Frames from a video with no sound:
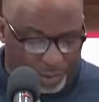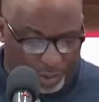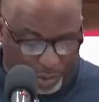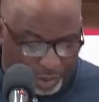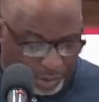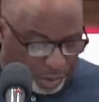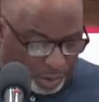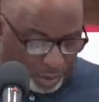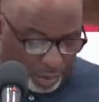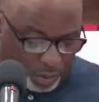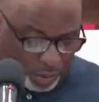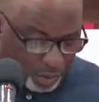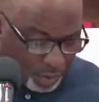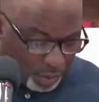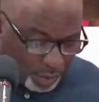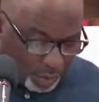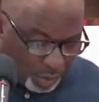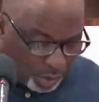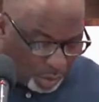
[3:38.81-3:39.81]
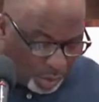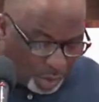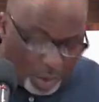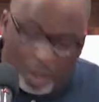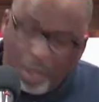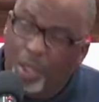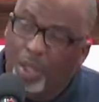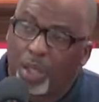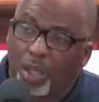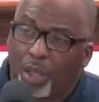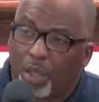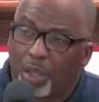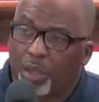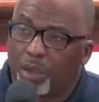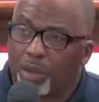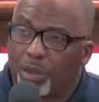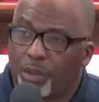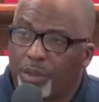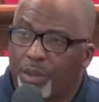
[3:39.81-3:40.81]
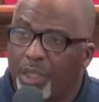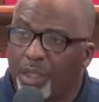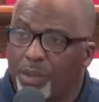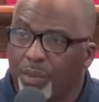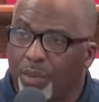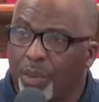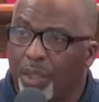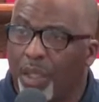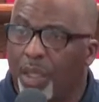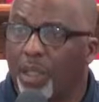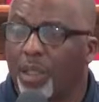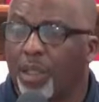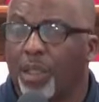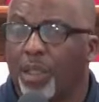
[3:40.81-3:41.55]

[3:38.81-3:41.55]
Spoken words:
And so that's why